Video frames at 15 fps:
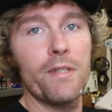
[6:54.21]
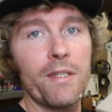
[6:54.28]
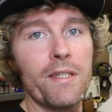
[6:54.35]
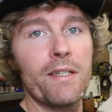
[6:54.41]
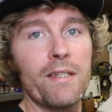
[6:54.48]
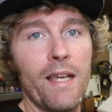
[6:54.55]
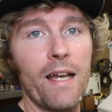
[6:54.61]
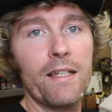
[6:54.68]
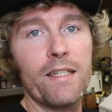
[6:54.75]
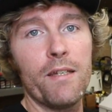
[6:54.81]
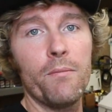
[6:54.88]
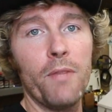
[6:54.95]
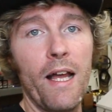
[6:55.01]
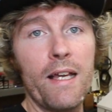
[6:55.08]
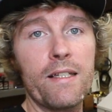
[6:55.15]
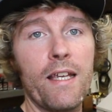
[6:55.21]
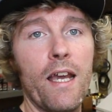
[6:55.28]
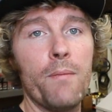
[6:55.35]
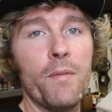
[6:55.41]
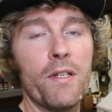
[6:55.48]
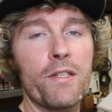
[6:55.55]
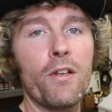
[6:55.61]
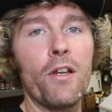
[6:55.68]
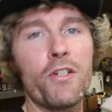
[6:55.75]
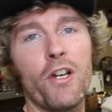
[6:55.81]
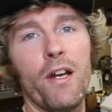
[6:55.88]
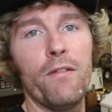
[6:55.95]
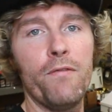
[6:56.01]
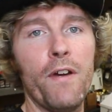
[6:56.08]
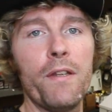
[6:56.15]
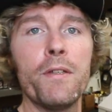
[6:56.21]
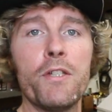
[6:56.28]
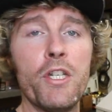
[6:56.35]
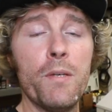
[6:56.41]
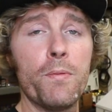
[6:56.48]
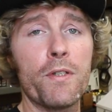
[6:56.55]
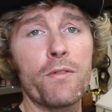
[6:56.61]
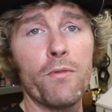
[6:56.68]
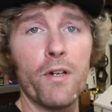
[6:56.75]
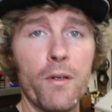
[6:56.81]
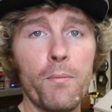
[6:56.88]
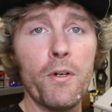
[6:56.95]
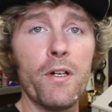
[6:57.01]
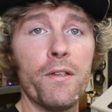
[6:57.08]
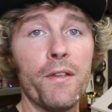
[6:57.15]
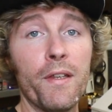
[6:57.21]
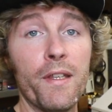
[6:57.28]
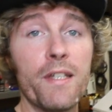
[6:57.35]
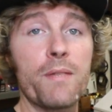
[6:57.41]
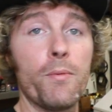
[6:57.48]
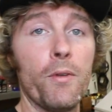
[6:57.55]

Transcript: this exact same blast cabinet, so I'll try and find the cheapest one and put it in the links